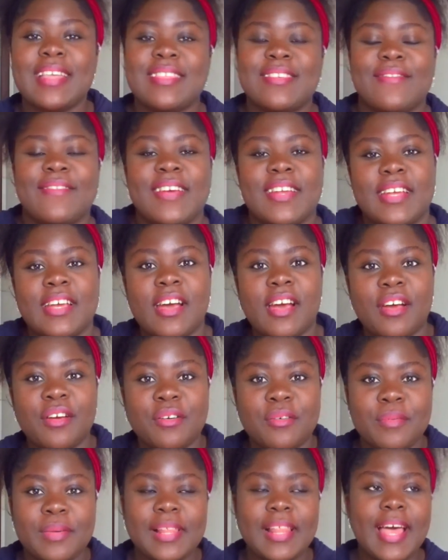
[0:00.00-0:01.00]
to Radical
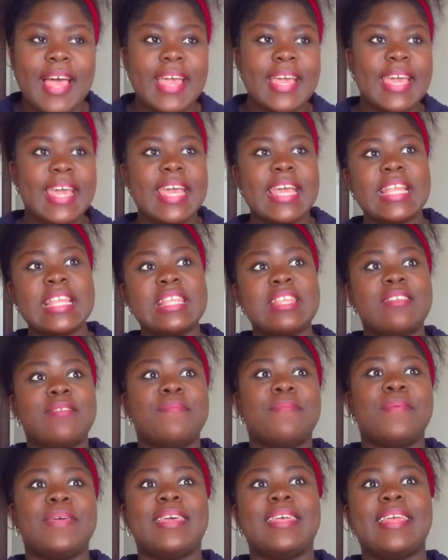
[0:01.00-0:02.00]
Ruby. Like, it's
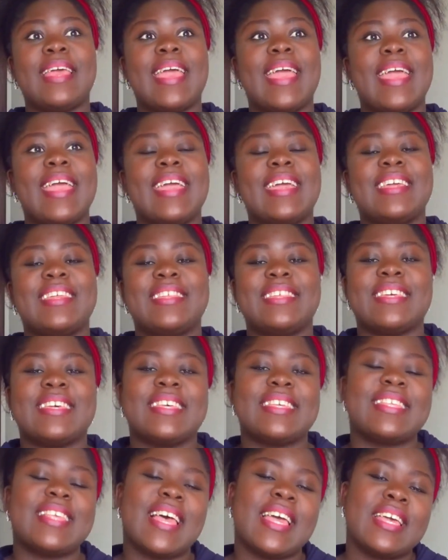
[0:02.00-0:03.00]
been
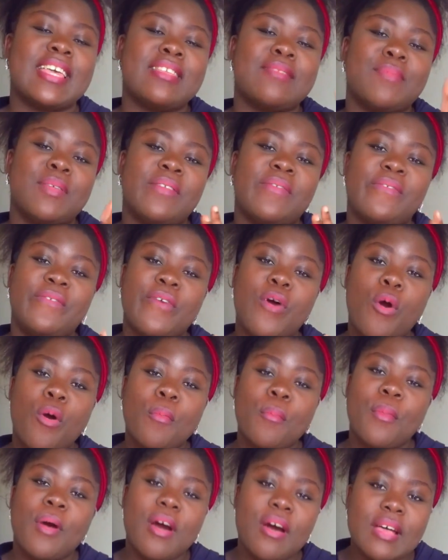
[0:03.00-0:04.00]
ages, like it's been
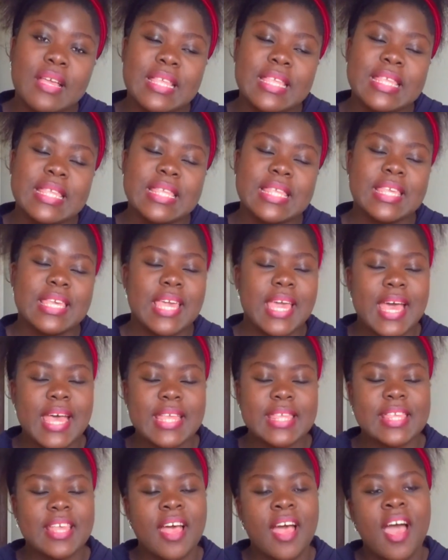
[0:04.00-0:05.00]
4 months.
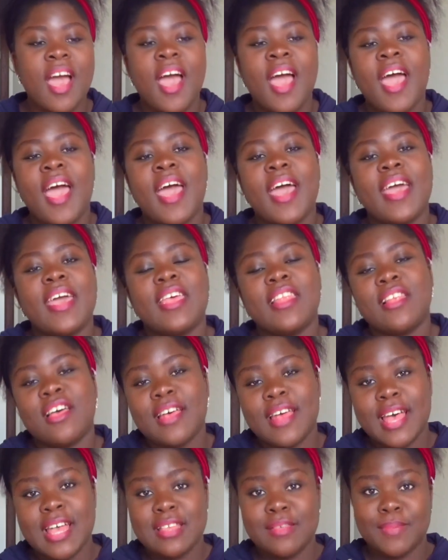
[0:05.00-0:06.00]
Yes, a
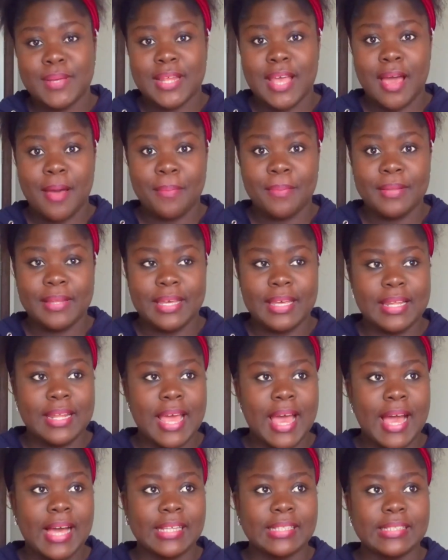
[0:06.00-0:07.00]
lot has been happening,
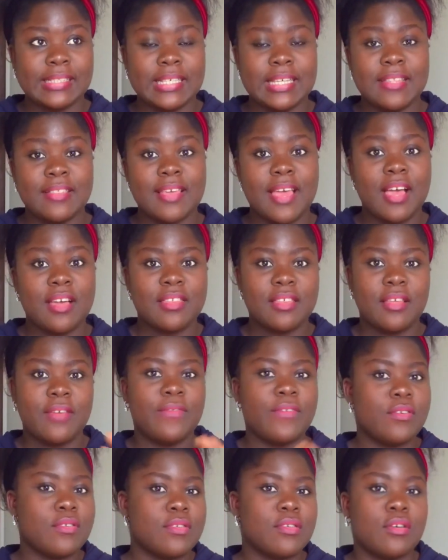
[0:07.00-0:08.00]
and it actually
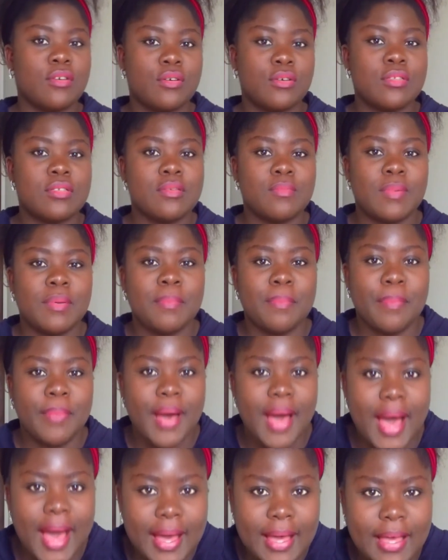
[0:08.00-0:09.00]
feels so good to be
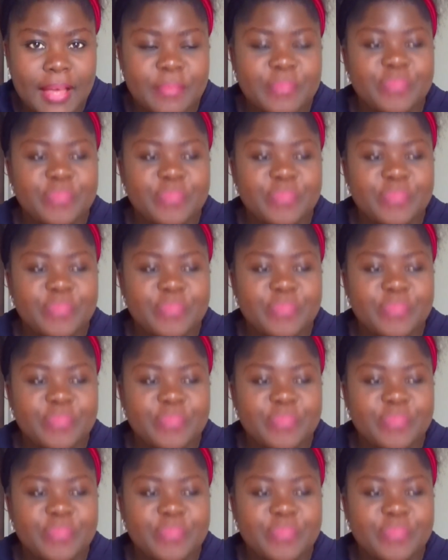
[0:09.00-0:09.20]
back.